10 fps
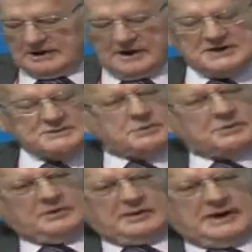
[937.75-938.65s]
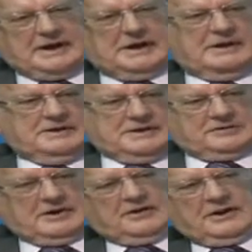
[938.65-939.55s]
And it's worth looking at this,
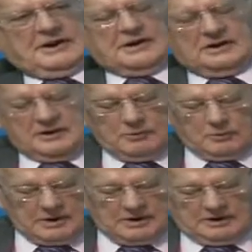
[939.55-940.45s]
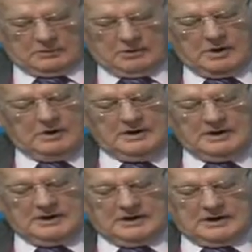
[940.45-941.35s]
I think, a little while.
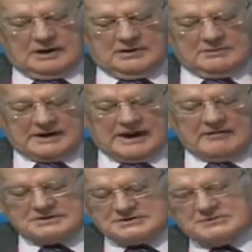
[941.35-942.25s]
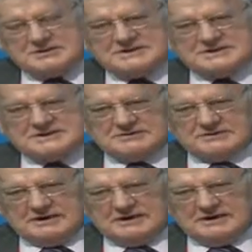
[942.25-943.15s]
The characteristics of
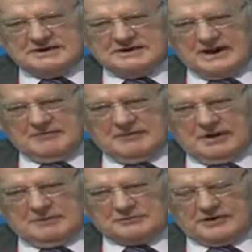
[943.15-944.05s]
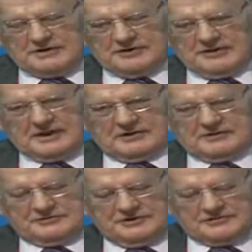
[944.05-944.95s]
a naval arms race. I think there are
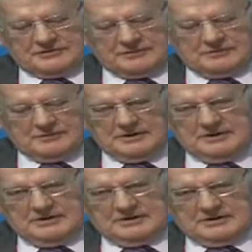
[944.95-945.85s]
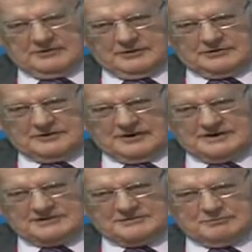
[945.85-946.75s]
6 of them. First, that
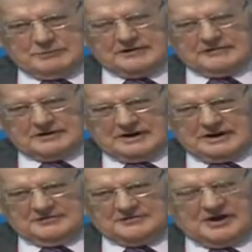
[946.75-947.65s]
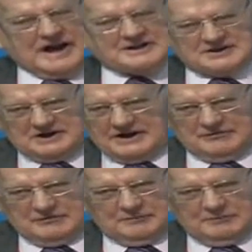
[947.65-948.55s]
it's basically internationally
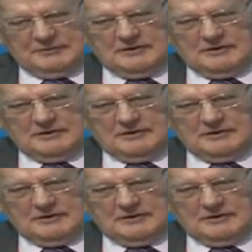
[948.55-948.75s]
driven.